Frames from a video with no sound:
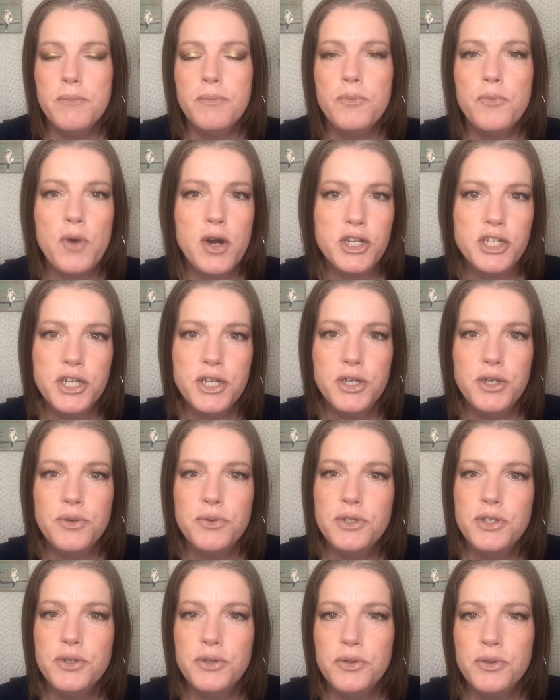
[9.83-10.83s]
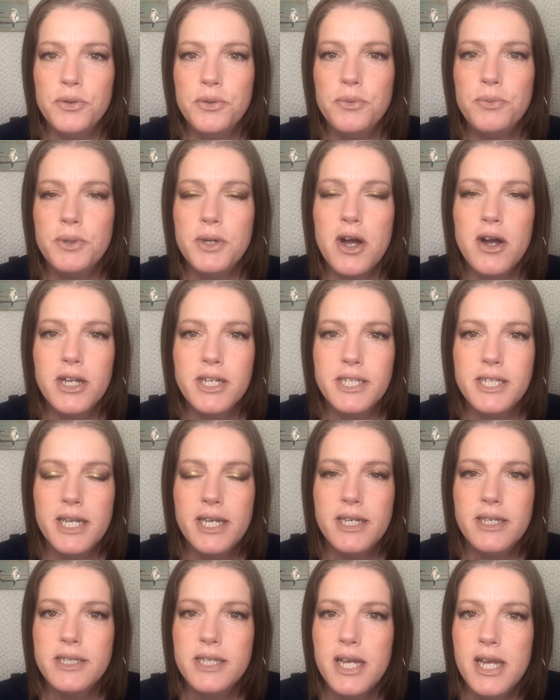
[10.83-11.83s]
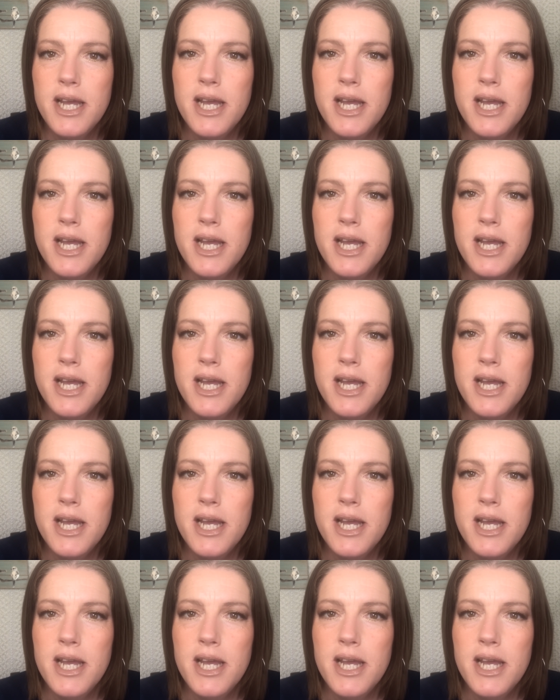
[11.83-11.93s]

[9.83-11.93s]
watching YouTube content,